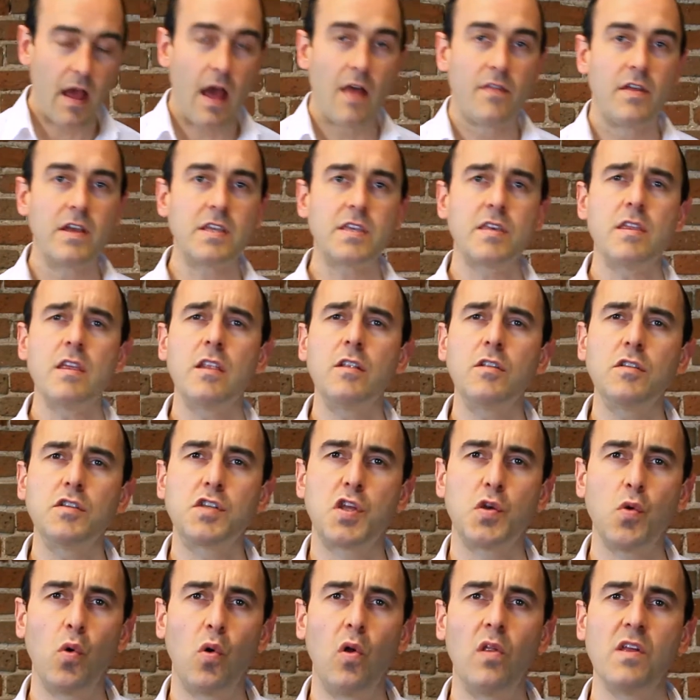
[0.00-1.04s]
This little
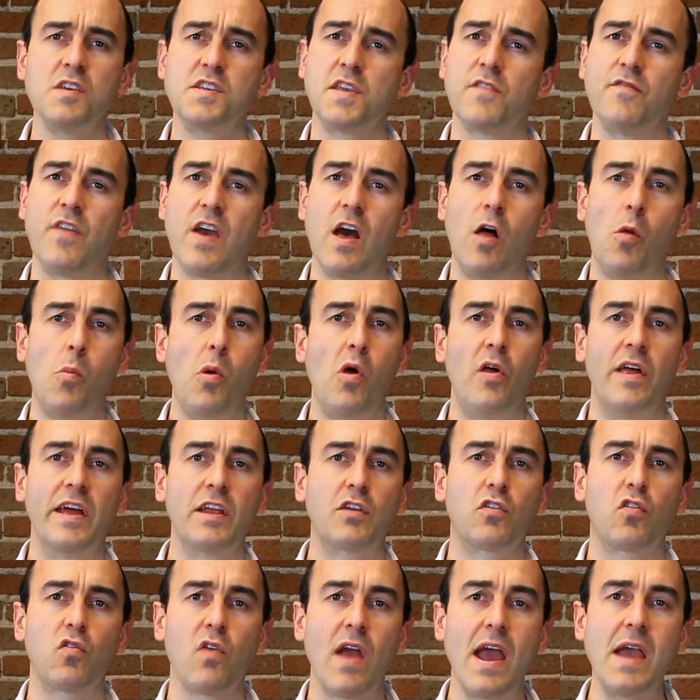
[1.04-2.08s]
tool is available at
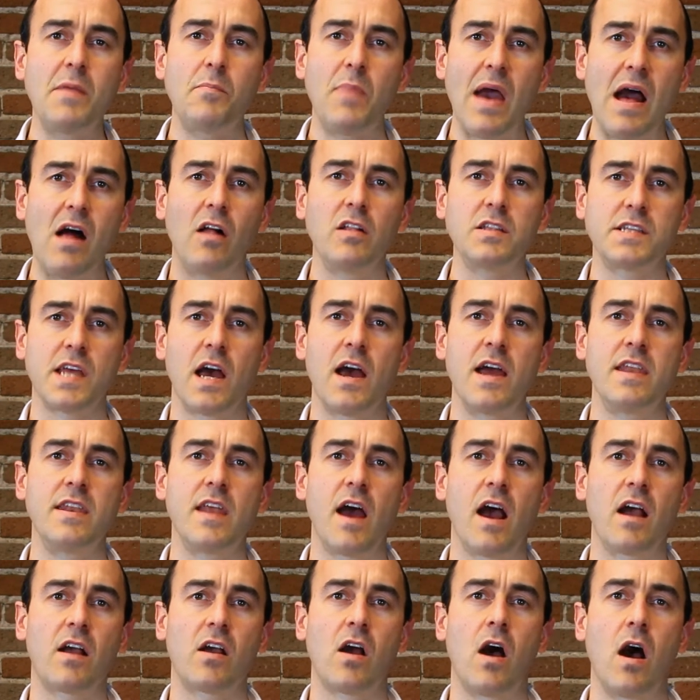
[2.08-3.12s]

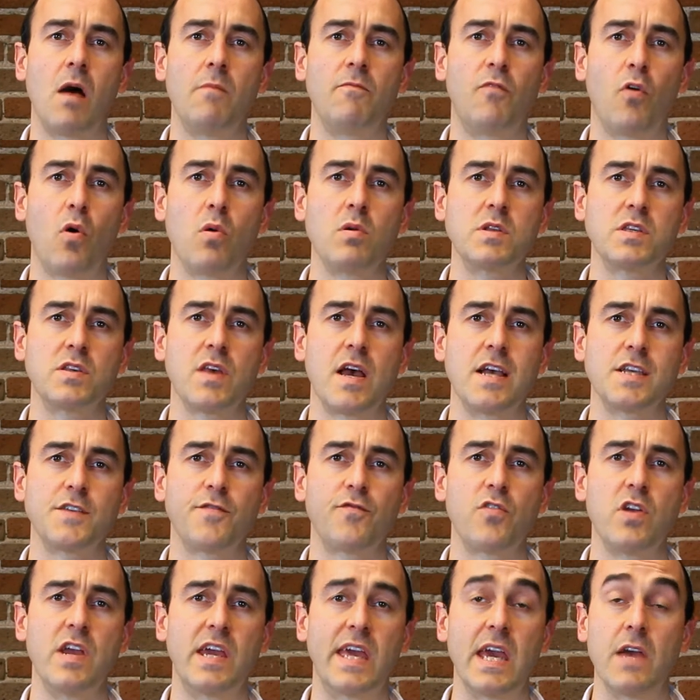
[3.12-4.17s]
craigballantynecom forward slash
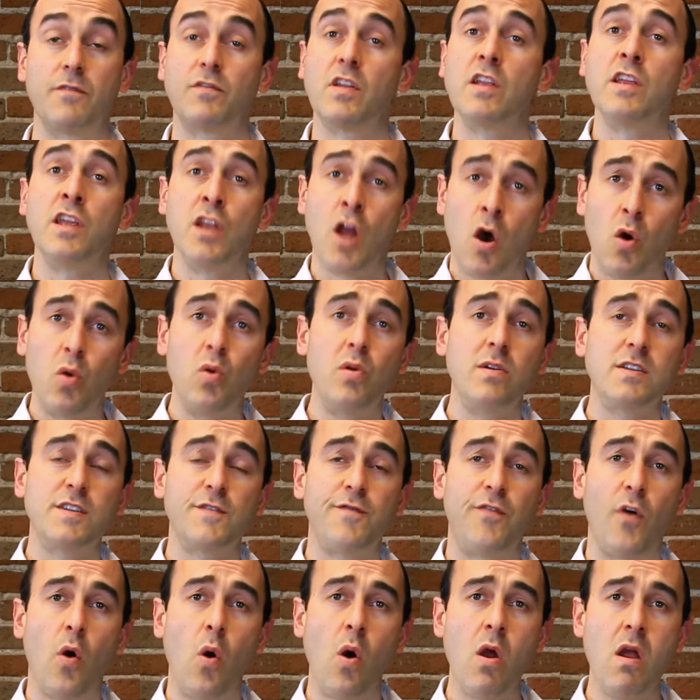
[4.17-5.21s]
free gift. And you know who it's
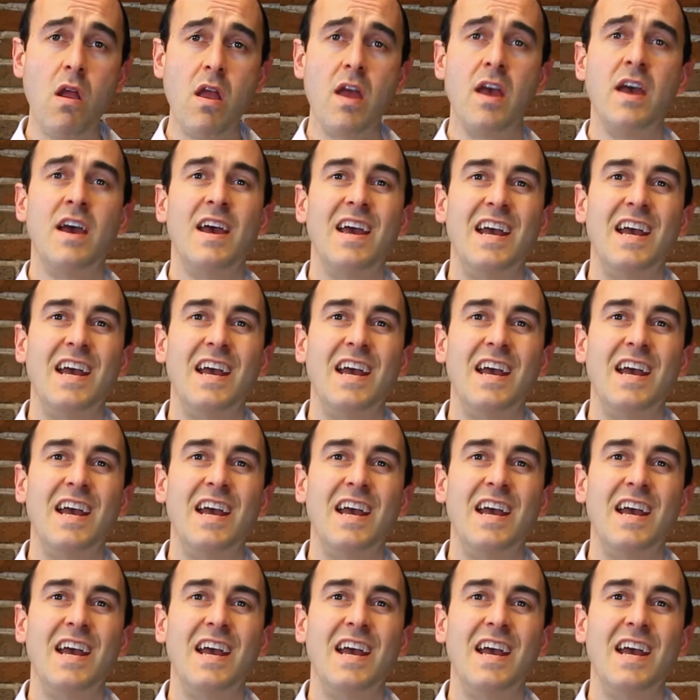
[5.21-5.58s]
for?